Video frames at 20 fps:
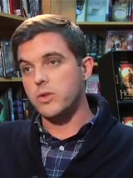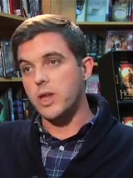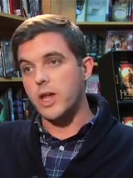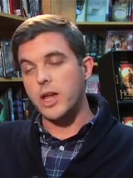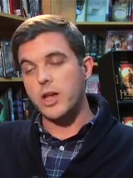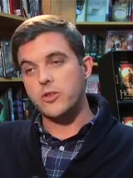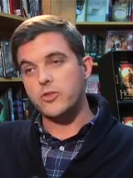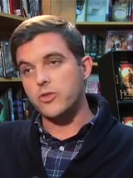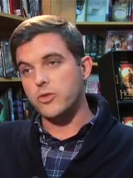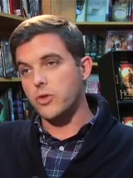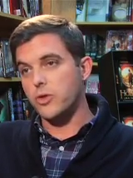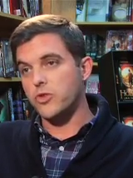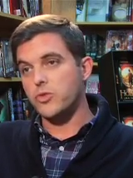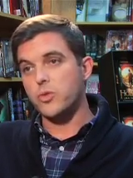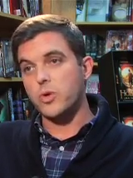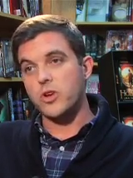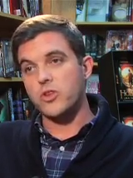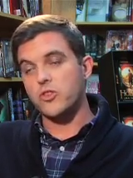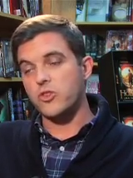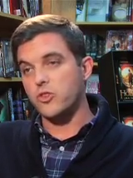answer those
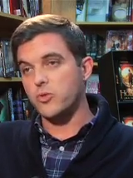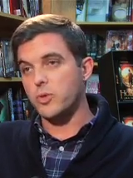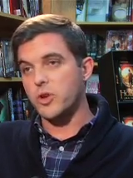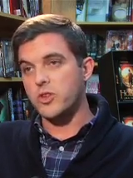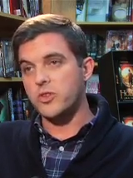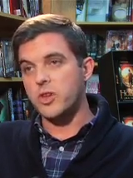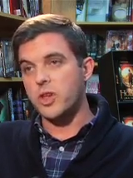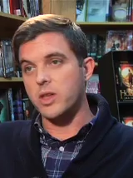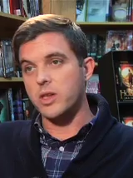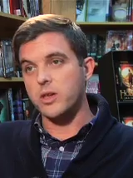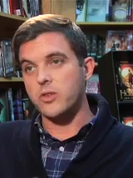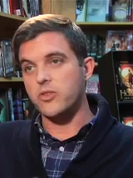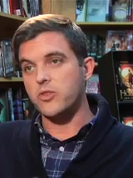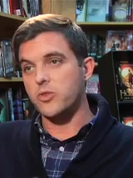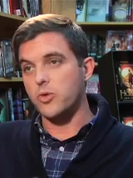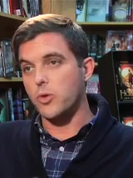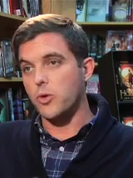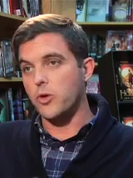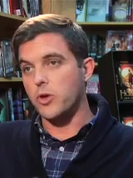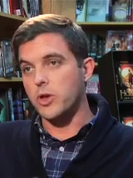questions by telling a
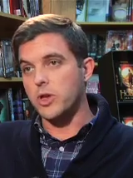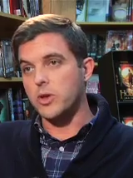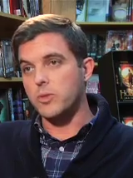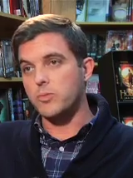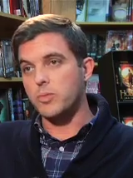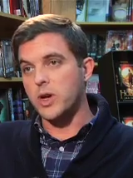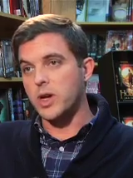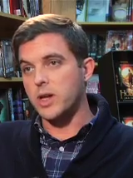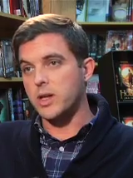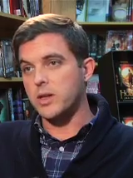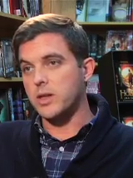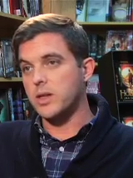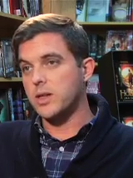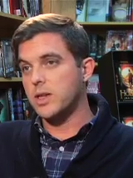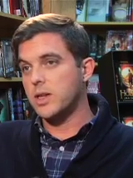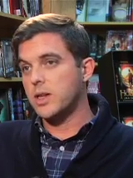story, by